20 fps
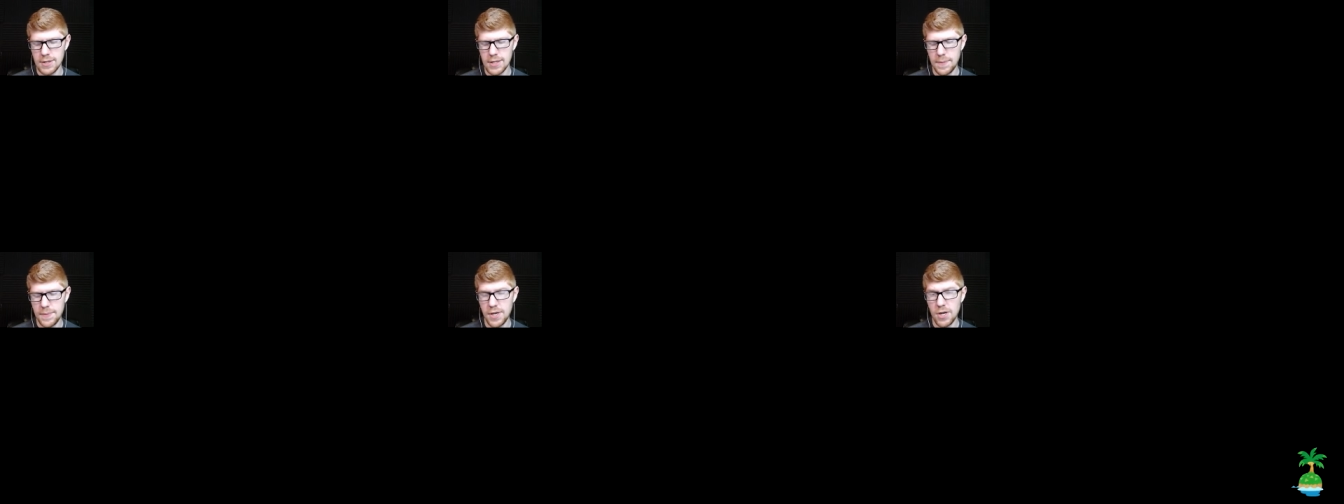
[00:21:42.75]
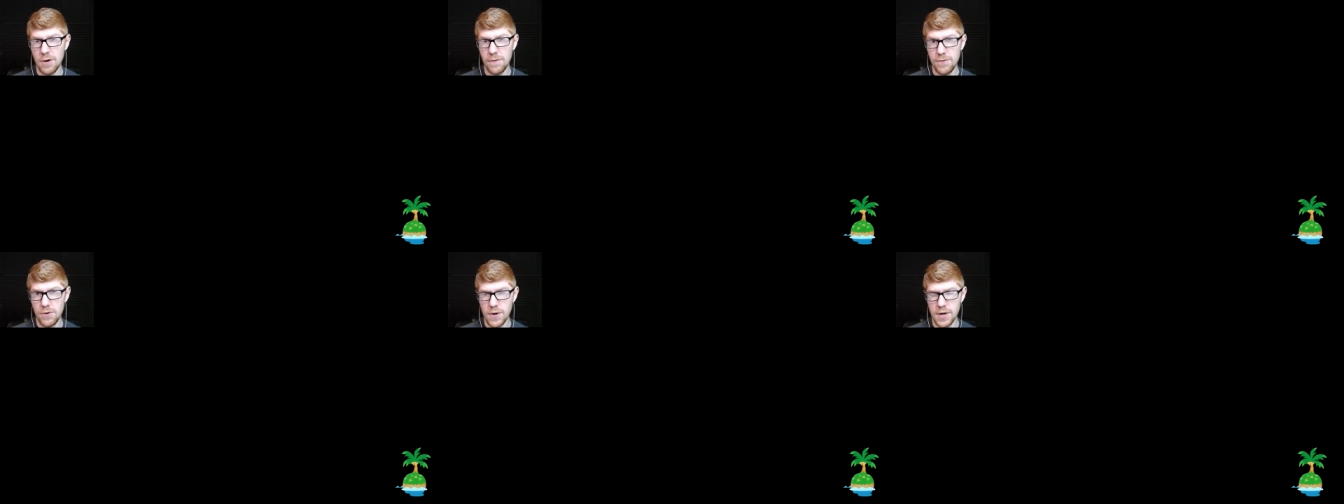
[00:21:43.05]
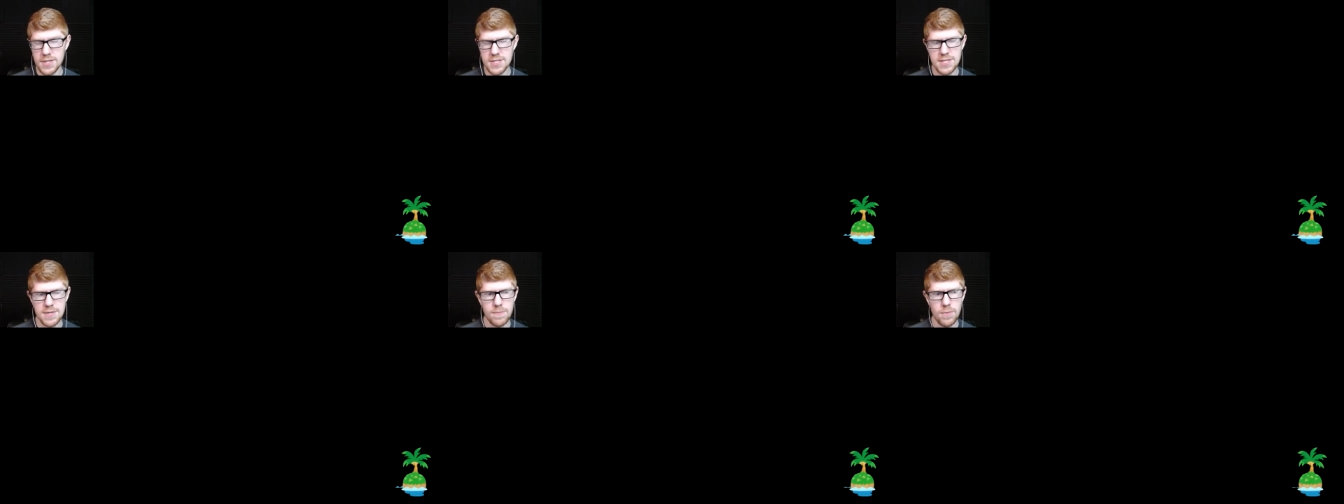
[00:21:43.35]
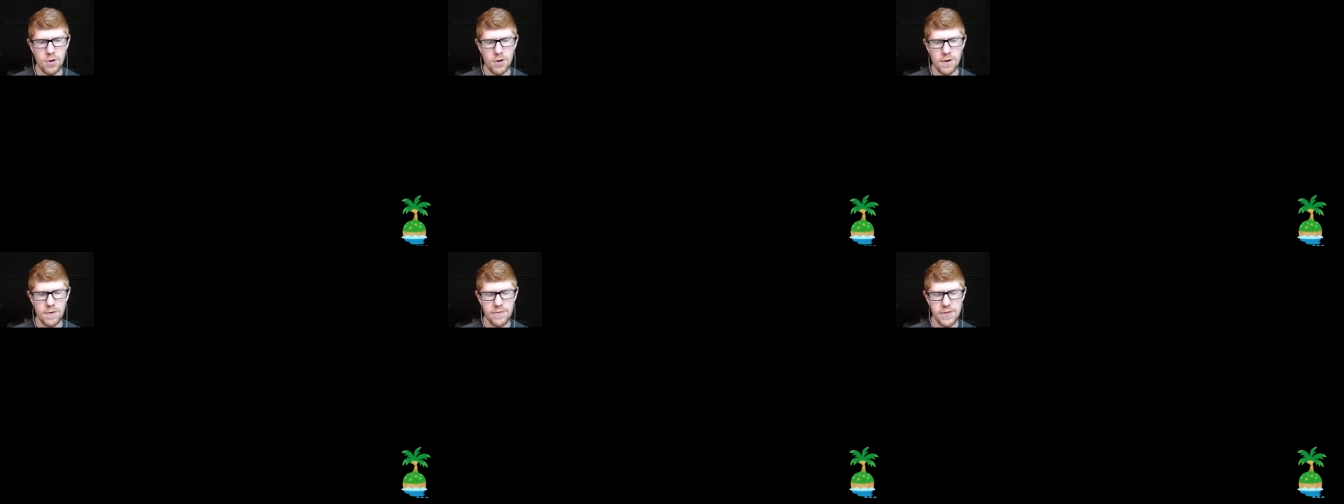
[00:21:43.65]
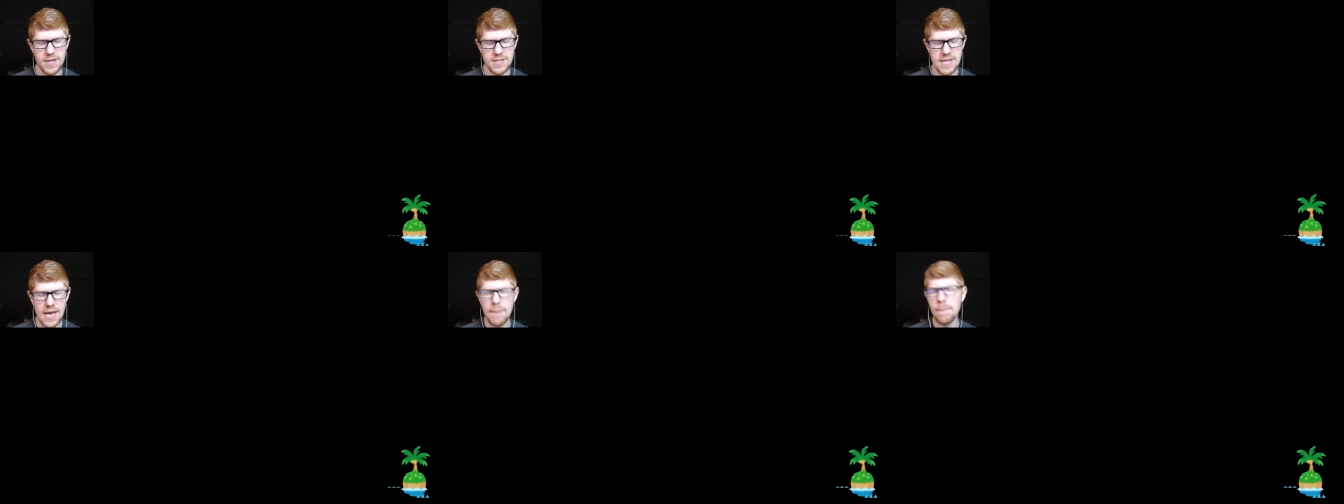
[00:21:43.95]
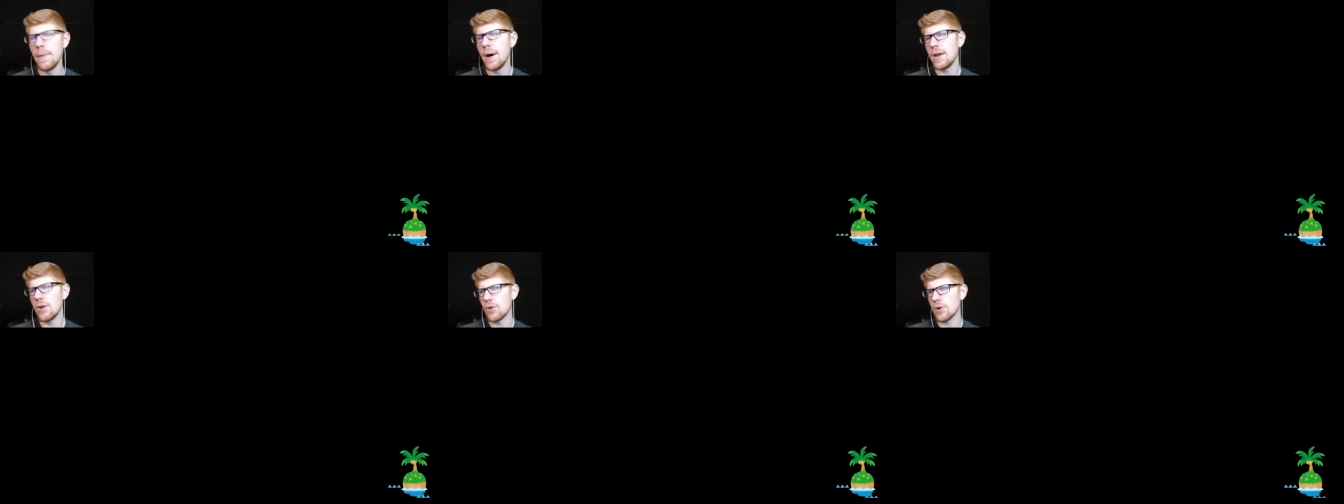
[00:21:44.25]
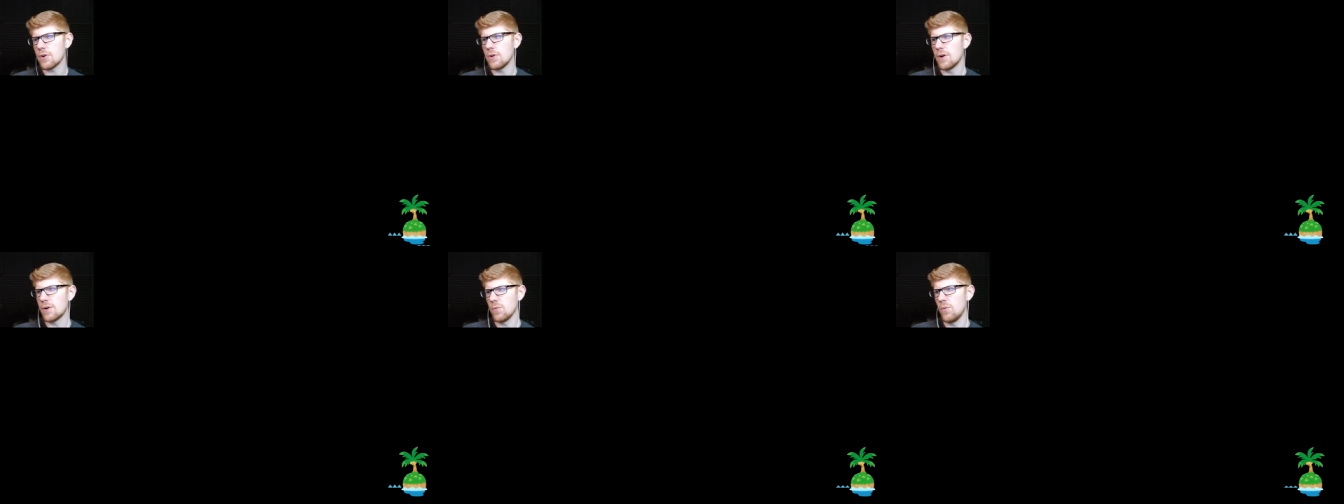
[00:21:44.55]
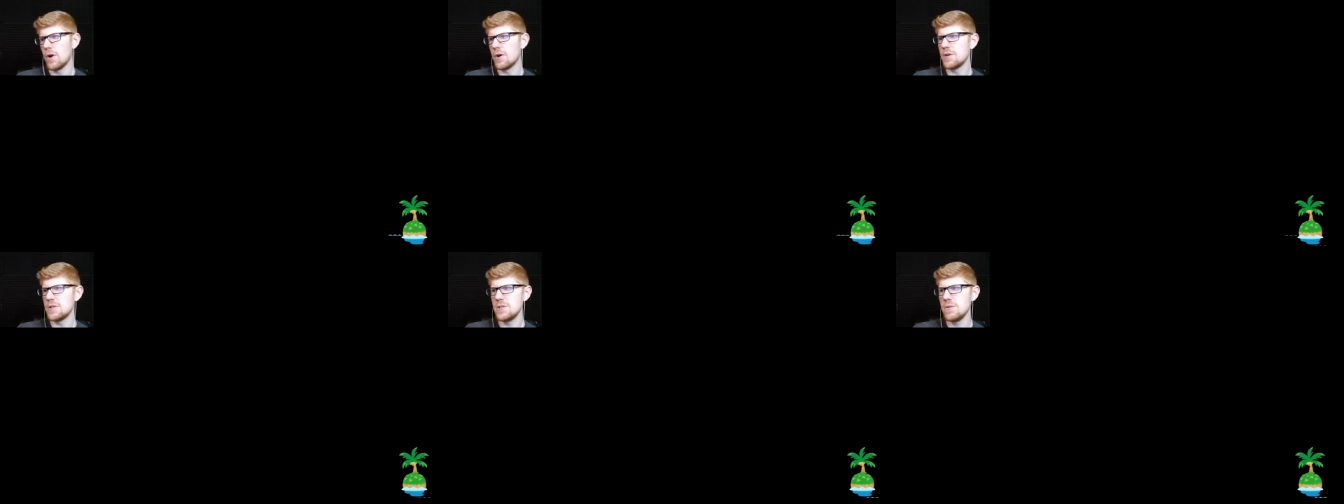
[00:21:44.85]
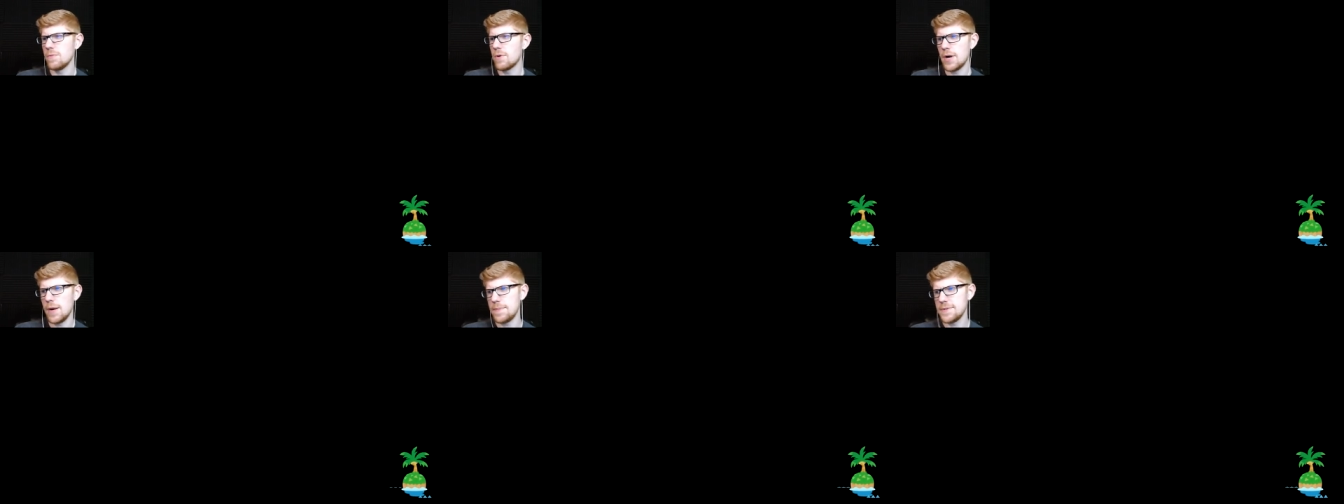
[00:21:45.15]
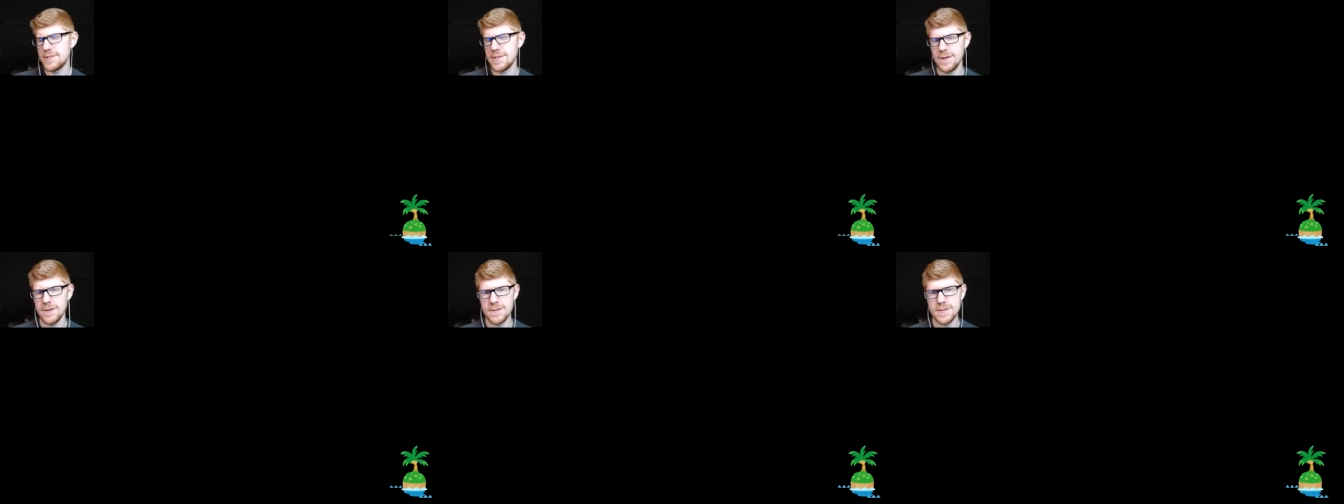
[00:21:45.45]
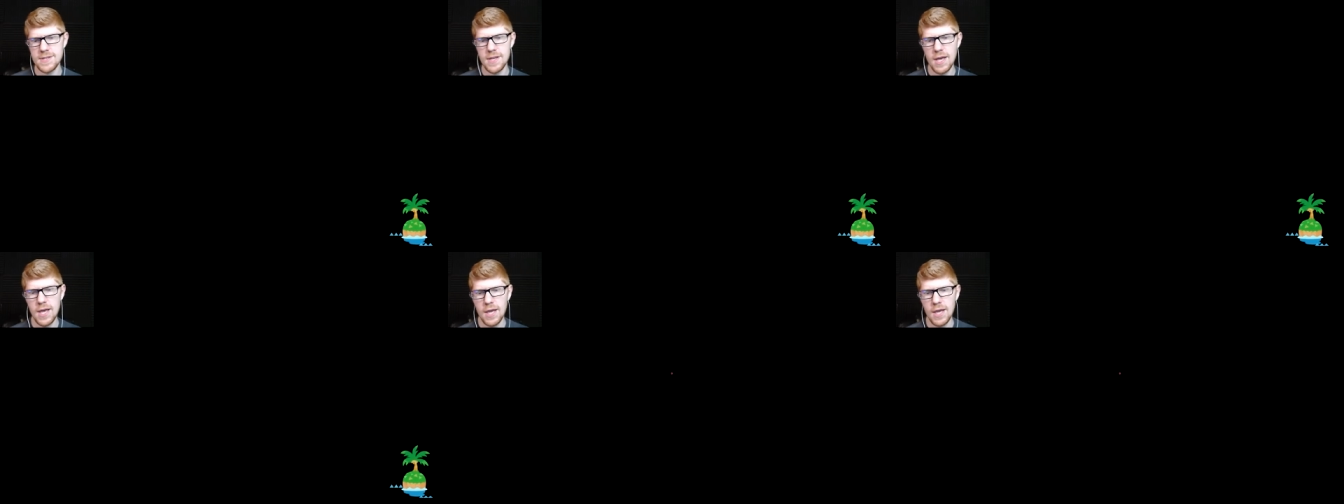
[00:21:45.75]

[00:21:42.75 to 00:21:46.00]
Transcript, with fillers: Let me know if you want to see more of this. I might record one or two more episodes